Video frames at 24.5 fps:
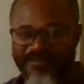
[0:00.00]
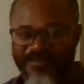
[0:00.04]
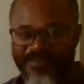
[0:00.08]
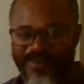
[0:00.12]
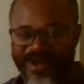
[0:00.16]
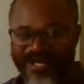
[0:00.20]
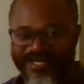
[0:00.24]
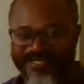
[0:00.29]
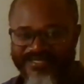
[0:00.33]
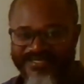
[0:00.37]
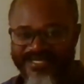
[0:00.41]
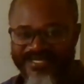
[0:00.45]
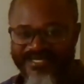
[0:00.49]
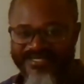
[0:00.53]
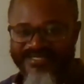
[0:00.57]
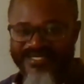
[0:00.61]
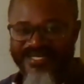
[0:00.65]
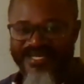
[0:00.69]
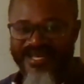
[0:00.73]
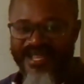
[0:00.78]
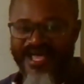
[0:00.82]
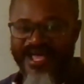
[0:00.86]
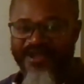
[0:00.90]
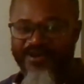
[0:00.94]
you've been
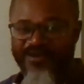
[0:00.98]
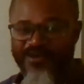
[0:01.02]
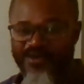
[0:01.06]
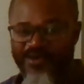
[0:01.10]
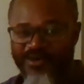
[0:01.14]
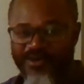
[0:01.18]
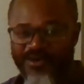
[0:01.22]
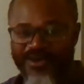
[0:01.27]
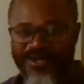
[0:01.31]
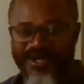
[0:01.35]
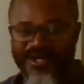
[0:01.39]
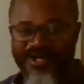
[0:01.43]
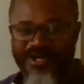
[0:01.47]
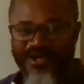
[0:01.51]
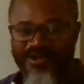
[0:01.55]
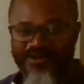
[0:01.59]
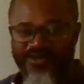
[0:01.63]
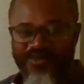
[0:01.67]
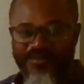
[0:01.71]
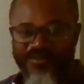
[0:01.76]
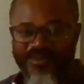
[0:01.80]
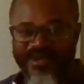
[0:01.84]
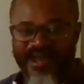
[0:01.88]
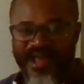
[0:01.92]
out of
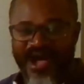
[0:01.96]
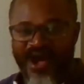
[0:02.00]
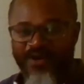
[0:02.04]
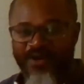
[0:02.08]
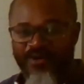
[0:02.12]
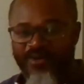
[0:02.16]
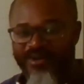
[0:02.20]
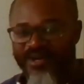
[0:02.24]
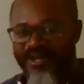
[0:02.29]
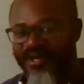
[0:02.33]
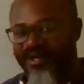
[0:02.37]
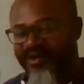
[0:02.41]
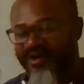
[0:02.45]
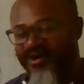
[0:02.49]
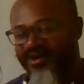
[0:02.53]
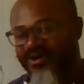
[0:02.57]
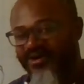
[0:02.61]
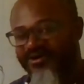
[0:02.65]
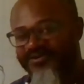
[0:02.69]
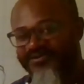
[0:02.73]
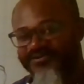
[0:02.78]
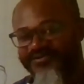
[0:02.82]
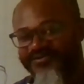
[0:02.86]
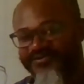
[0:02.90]
school
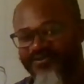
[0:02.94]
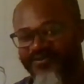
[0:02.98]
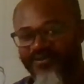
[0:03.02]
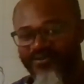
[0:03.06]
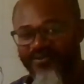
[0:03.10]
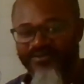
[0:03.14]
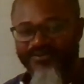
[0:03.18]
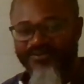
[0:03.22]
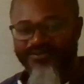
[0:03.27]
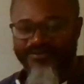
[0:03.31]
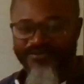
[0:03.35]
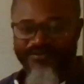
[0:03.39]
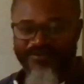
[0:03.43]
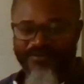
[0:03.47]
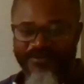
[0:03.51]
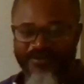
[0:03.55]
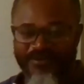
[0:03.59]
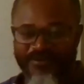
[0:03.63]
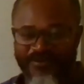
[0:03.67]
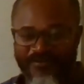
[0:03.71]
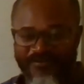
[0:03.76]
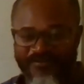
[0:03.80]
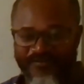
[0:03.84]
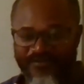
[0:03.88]
for so
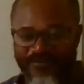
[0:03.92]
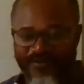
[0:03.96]
long.